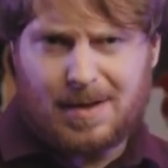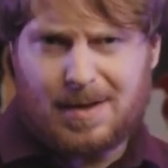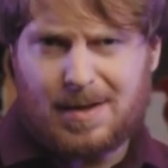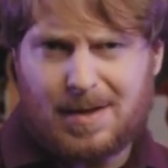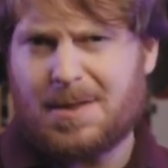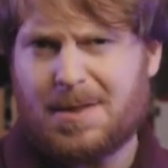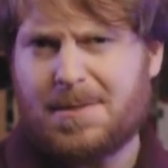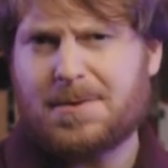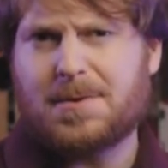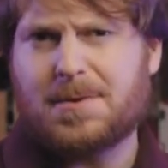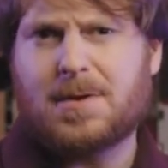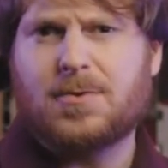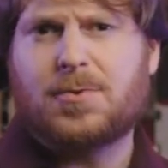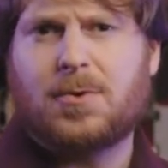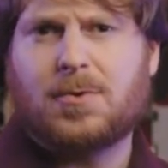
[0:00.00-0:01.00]
the other
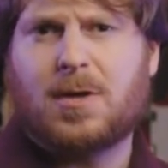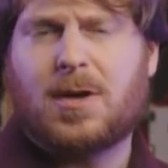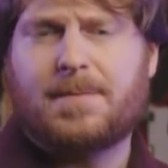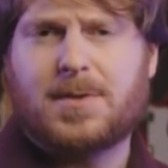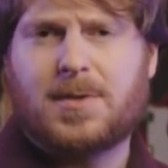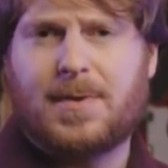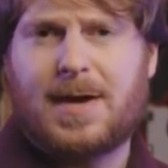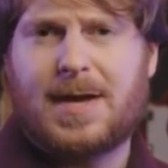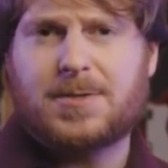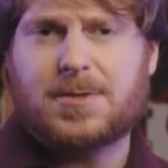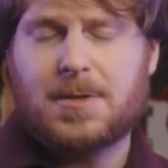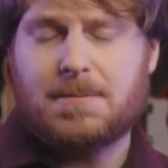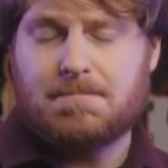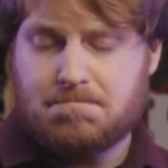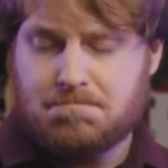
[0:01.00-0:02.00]
control knobs, you
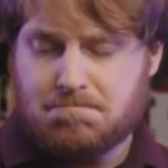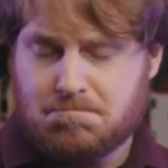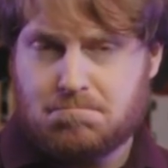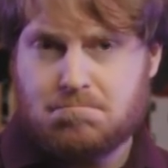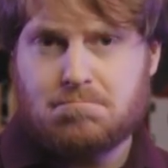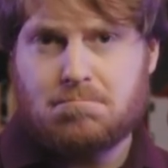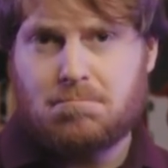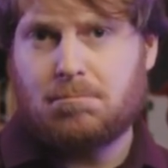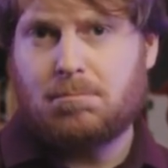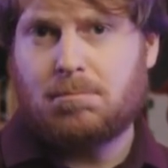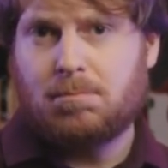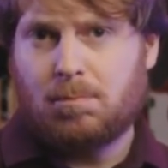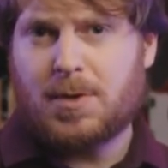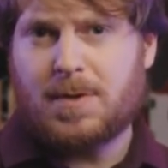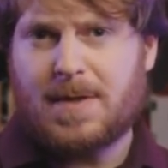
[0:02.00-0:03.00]
ask?
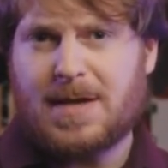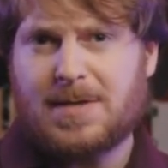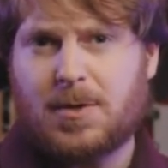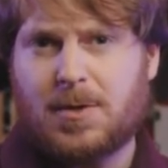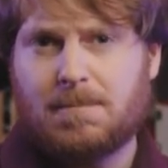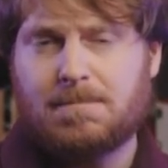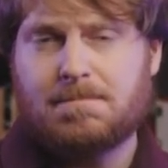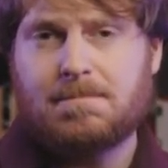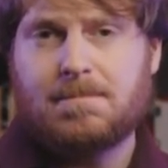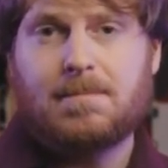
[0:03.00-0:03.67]
What do they do?